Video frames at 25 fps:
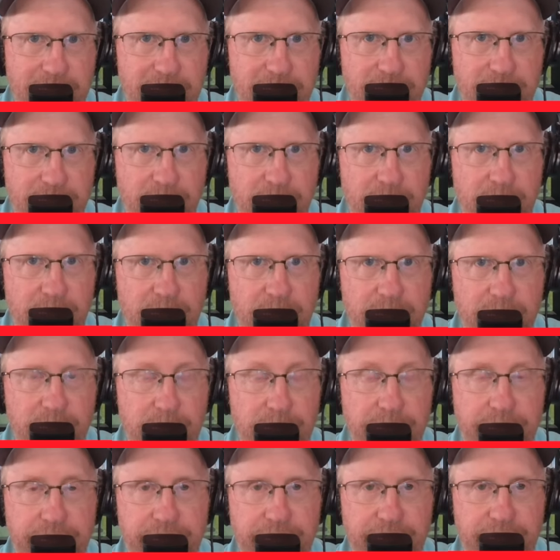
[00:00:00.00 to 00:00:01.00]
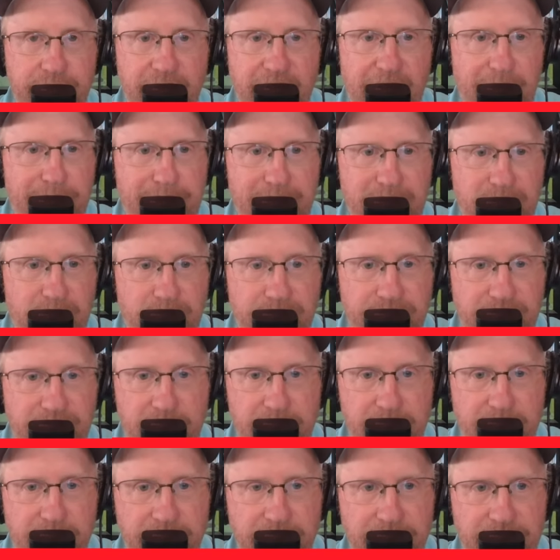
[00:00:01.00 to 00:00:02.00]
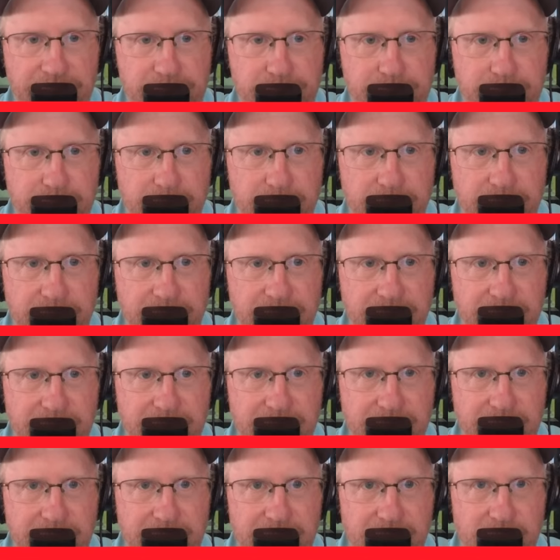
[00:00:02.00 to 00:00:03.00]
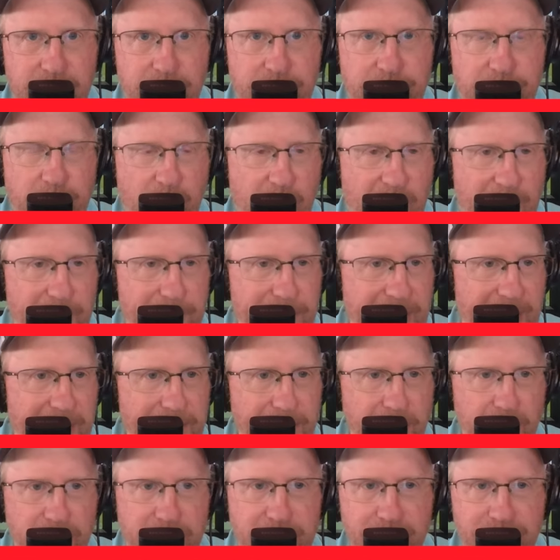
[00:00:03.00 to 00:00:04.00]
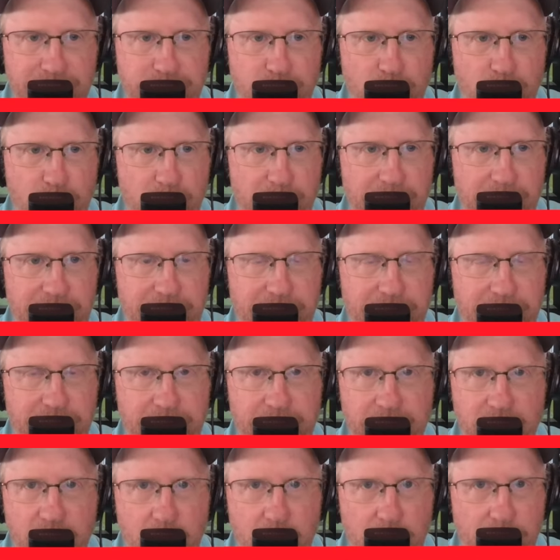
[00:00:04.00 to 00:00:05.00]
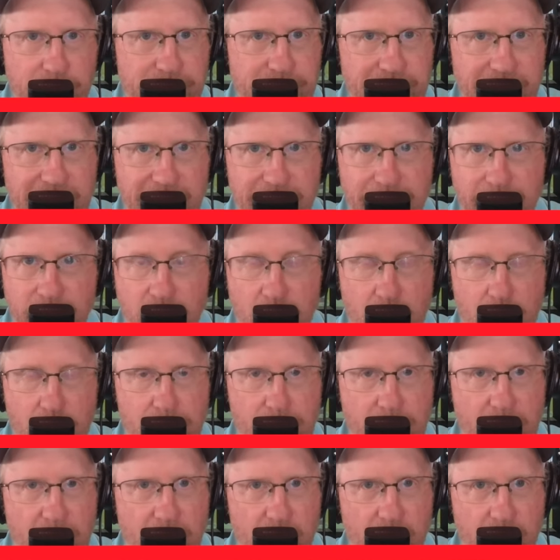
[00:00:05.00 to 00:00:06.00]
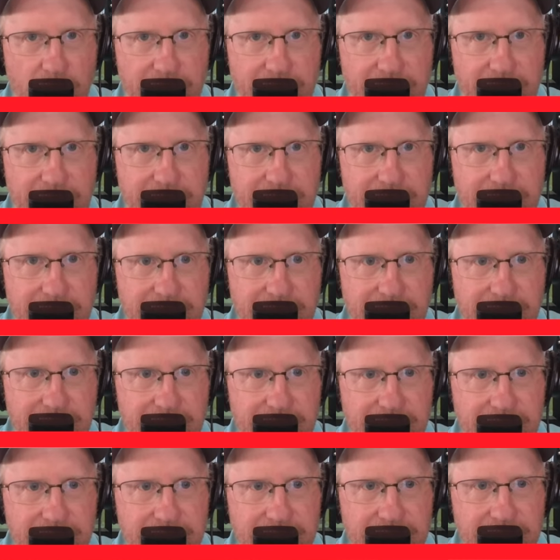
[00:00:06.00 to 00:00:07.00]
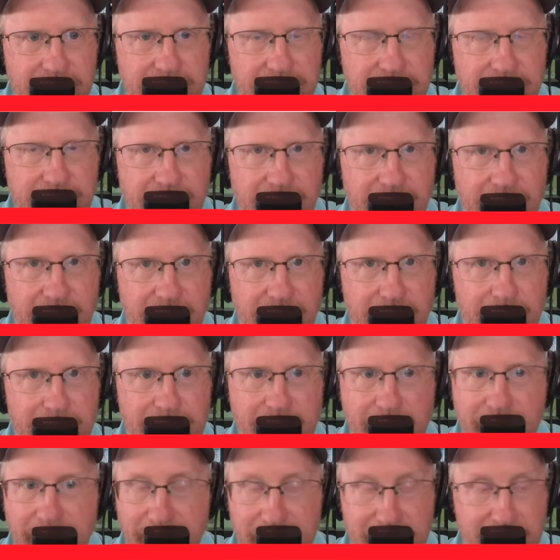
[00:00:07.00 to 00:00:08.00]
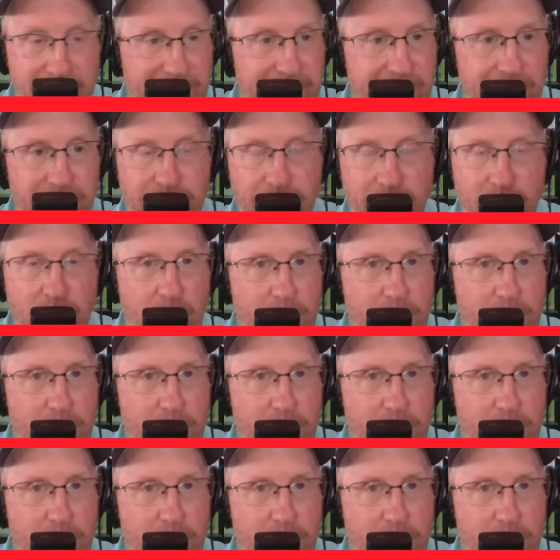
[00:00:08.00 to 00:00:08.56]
on the road was, I mean, it was unbelievable. So I'm looking forward to their home stand. They're home all week. And the Nuggets are